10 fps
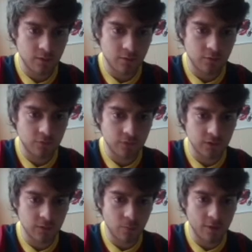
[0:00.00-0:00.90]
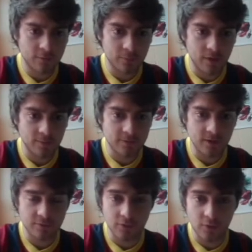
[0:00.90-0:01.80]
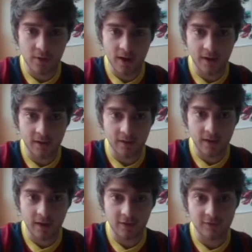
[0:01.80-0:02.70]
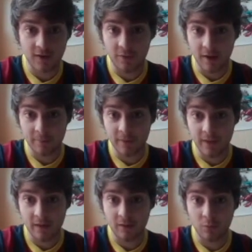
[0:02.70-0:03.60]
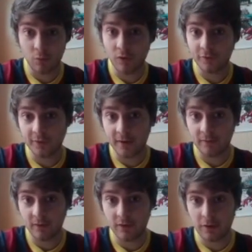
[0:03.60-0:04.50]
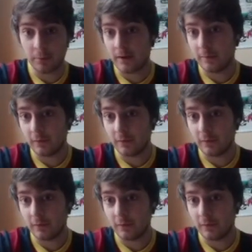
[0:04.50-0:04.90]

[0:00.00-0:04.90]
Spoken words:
Fulham, West Brom, Sheffield United, and Southampton that will also have double game week